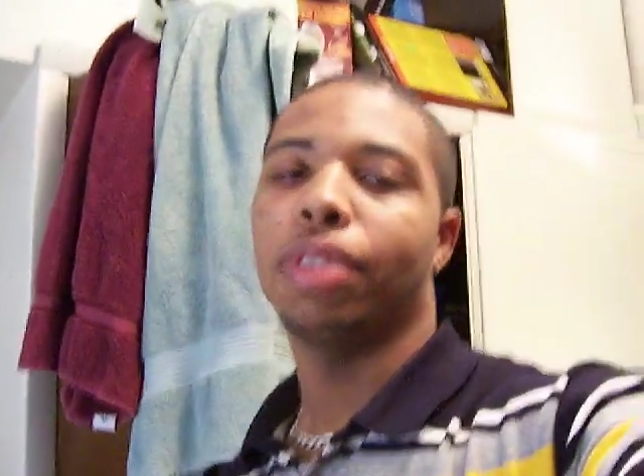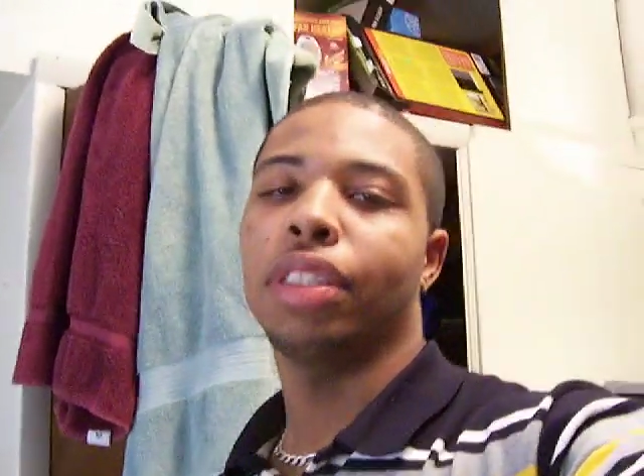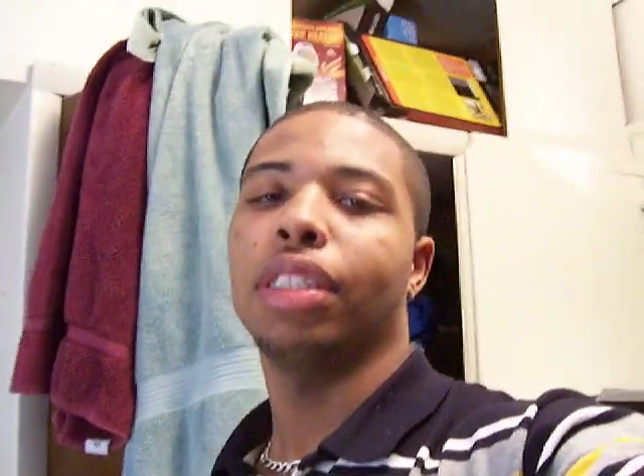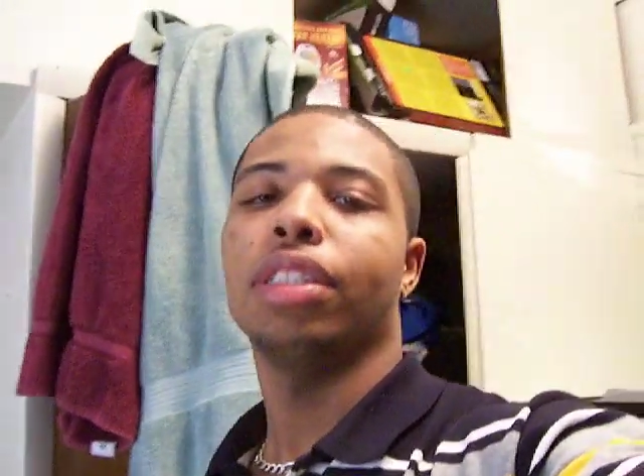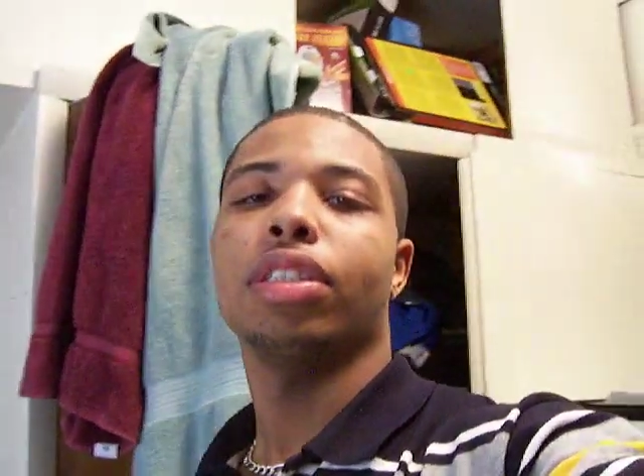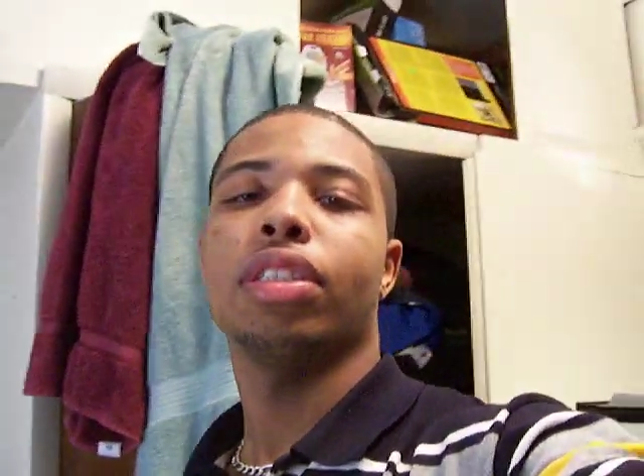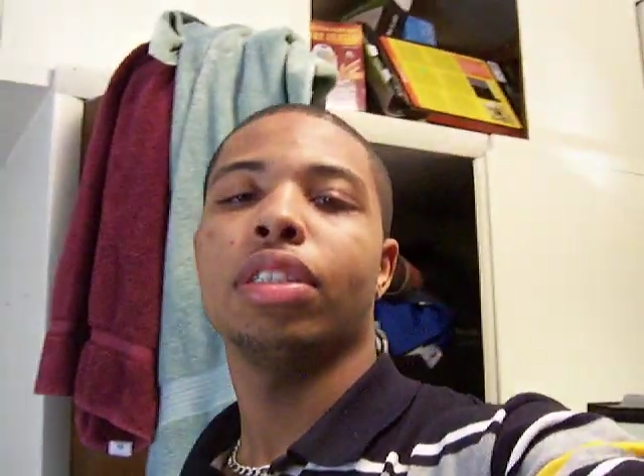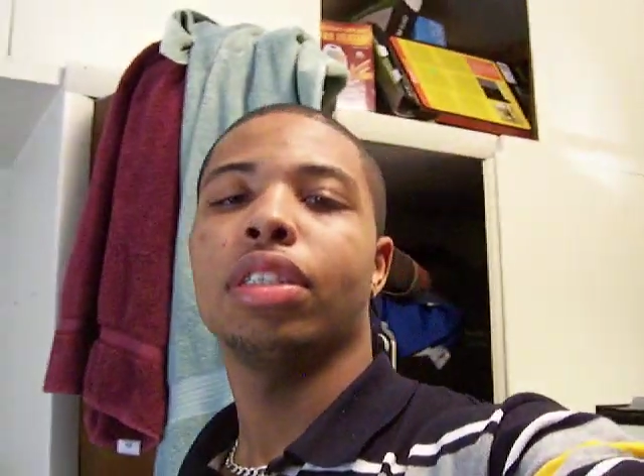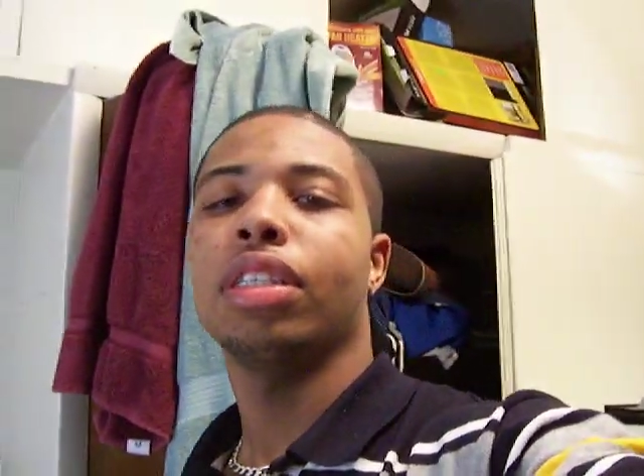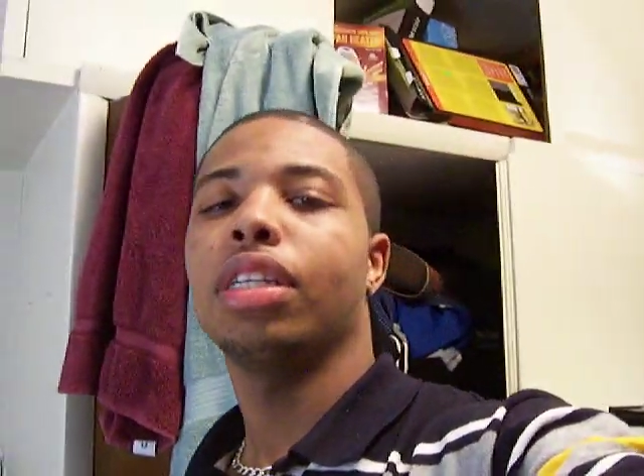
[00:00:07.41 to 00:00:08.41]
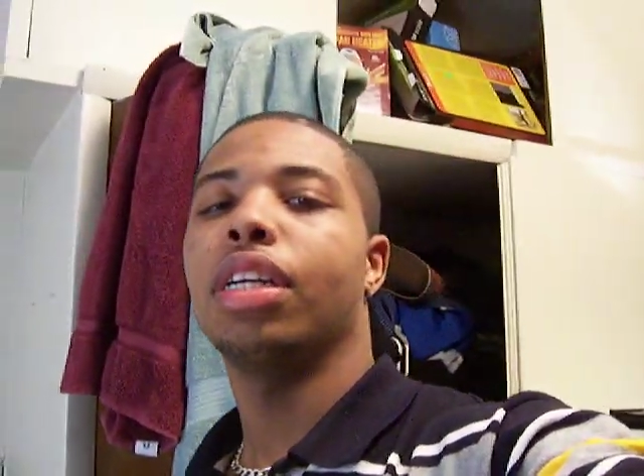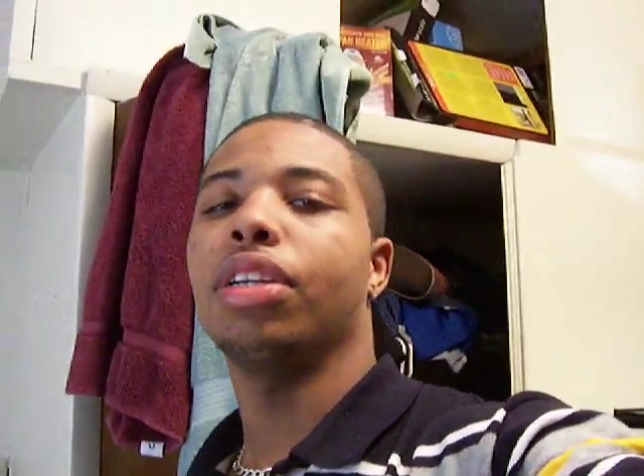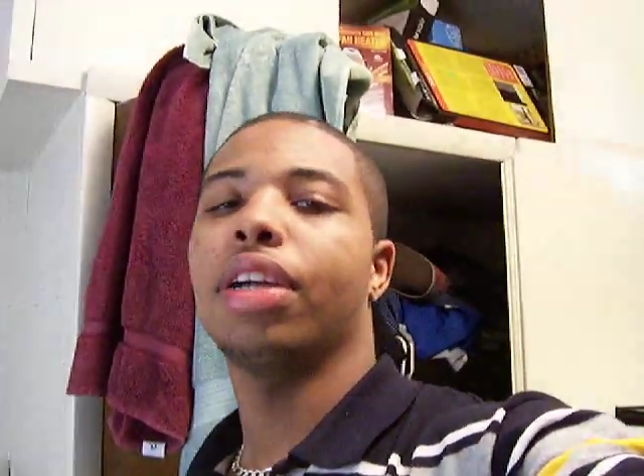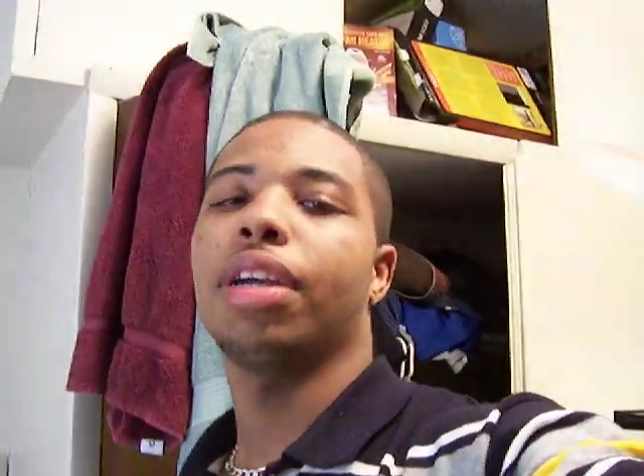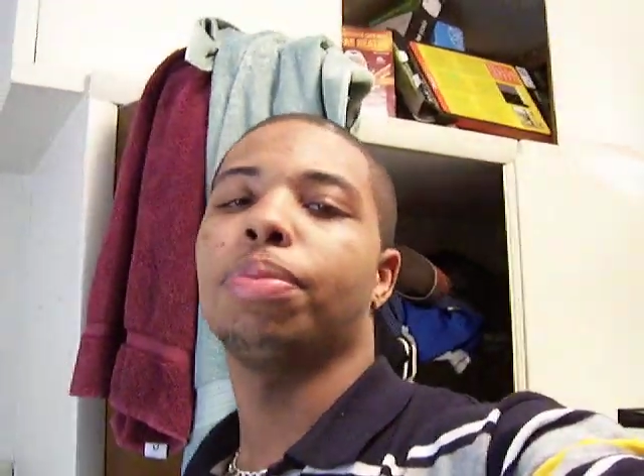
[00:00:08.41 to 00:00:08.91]
senior under
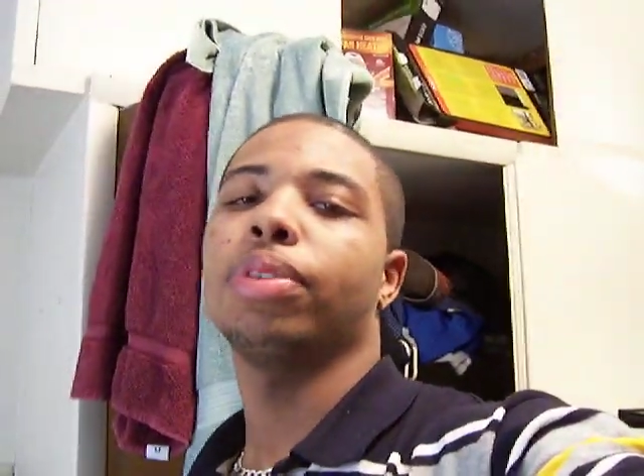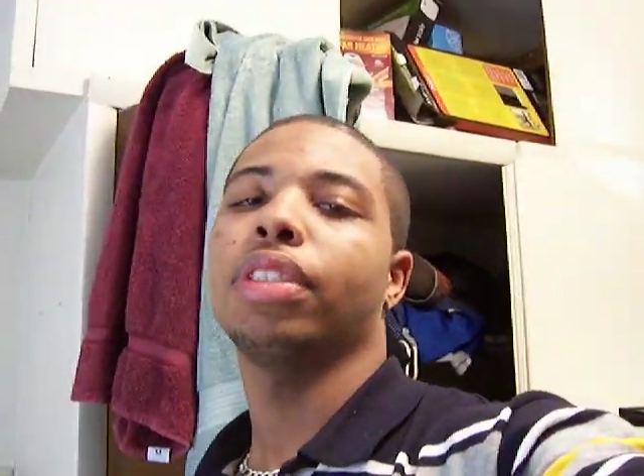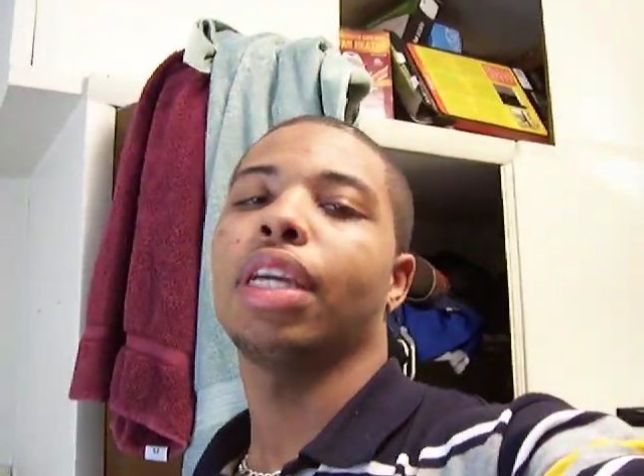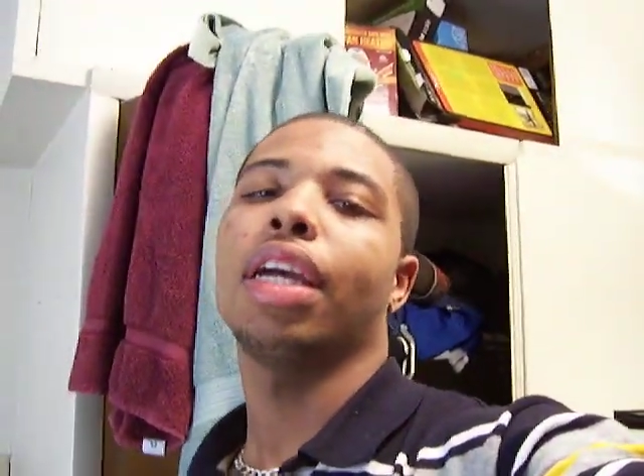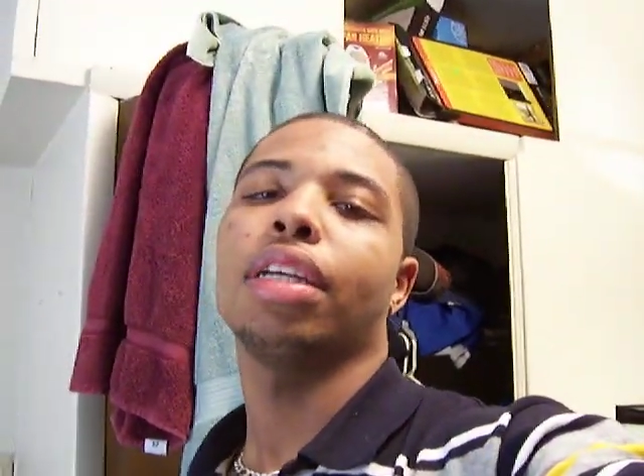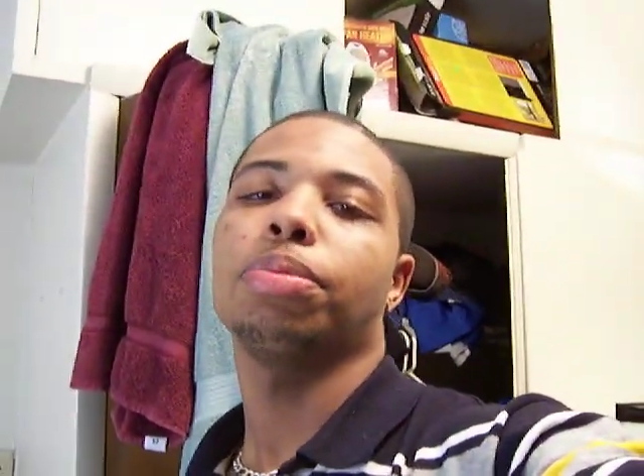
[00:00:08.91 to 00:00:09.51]
animal science,